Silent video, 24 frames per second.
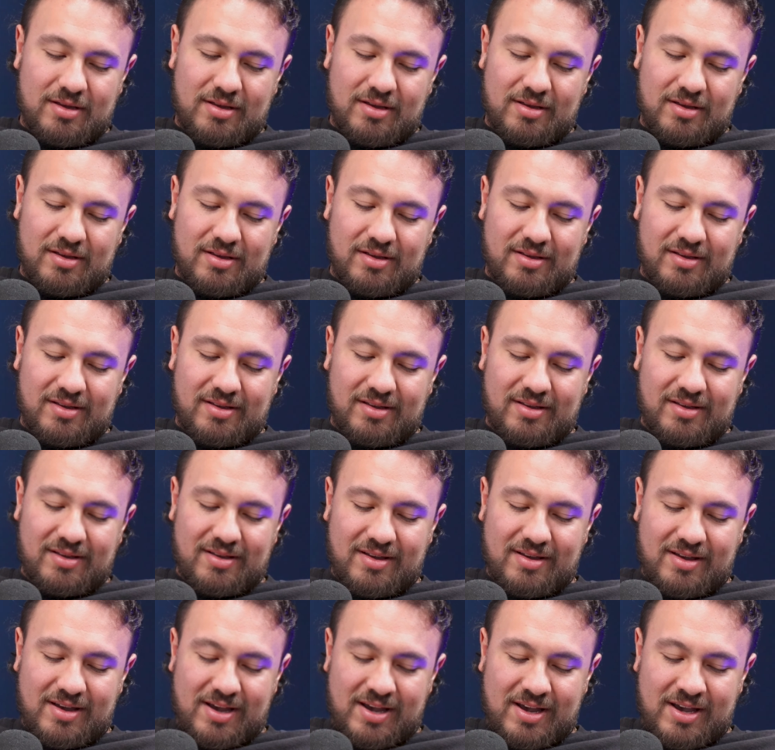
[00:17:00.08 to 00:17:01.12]
I'm liking my
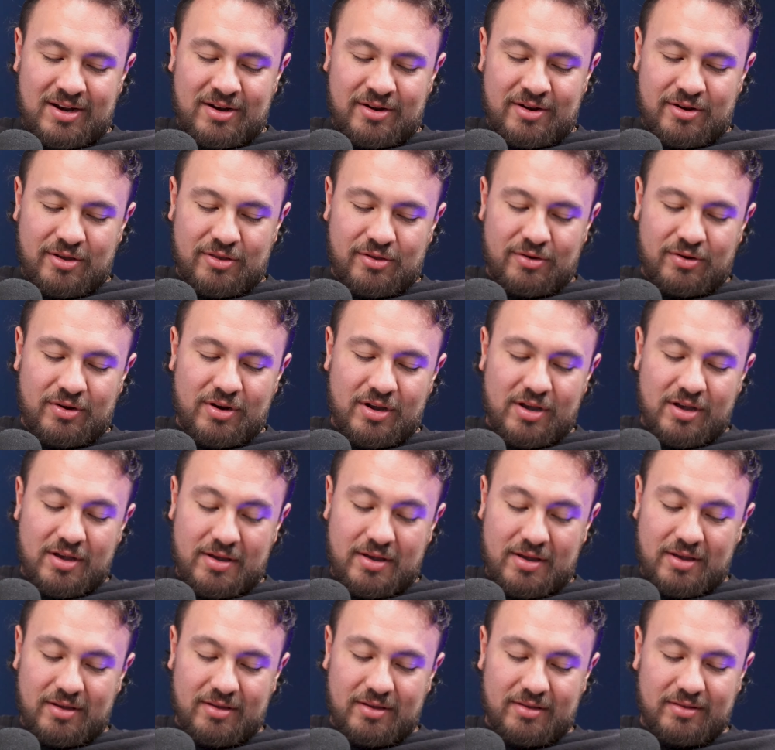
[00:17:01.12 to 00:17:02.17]
squad. I had another
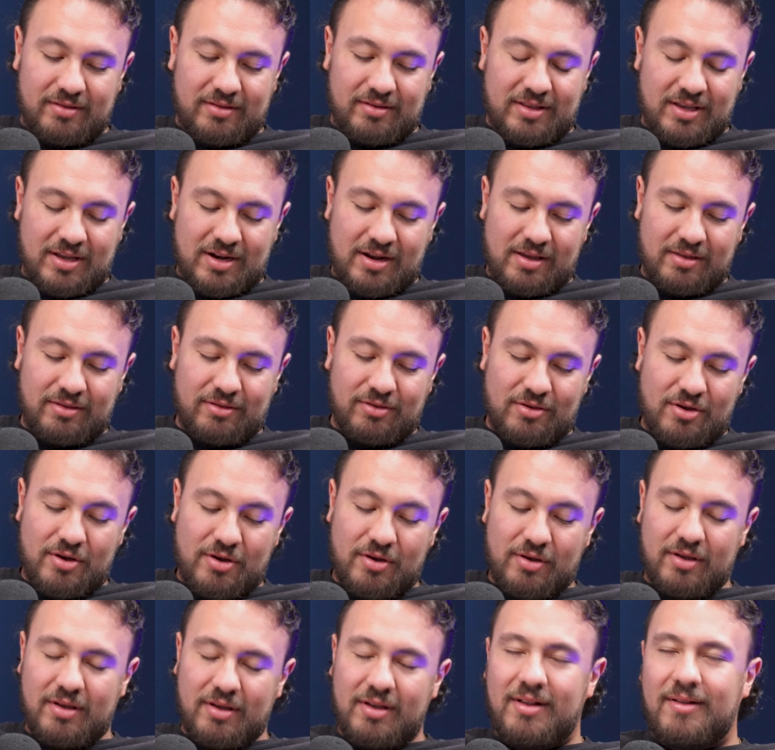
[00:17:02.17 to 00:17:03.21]
guy that I
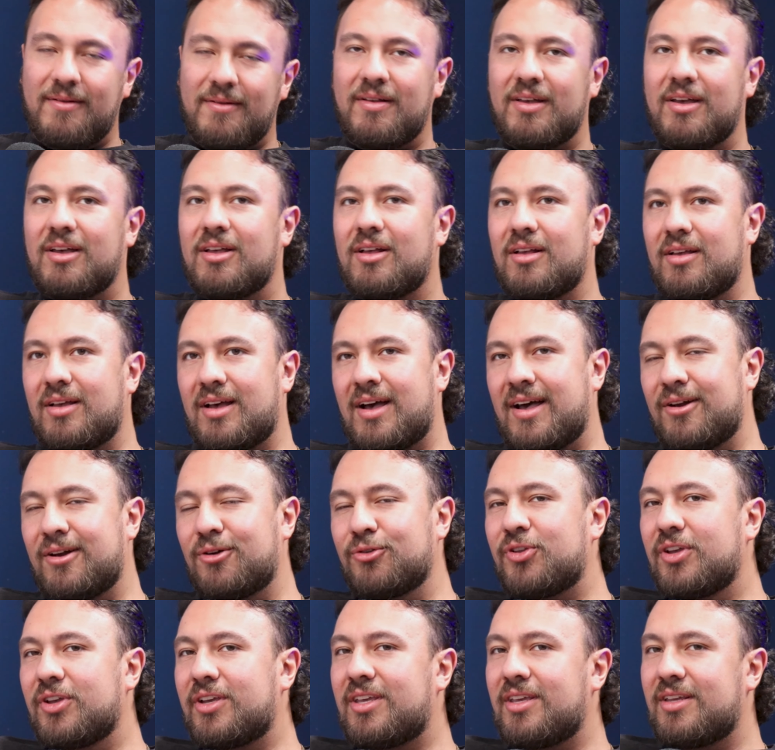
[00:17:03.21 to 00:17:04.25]
thought I don't
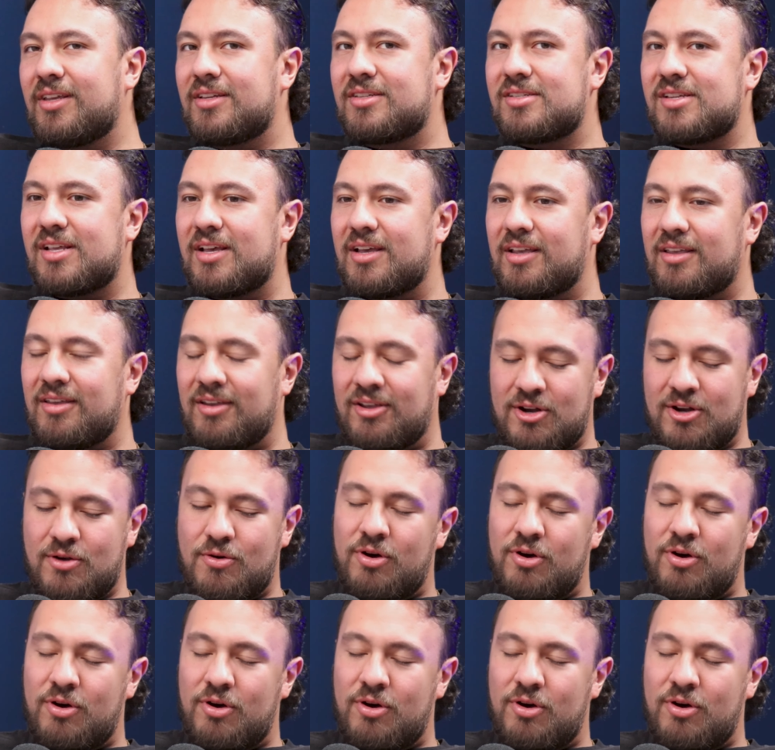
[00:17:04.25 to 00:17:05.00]
think he's like you know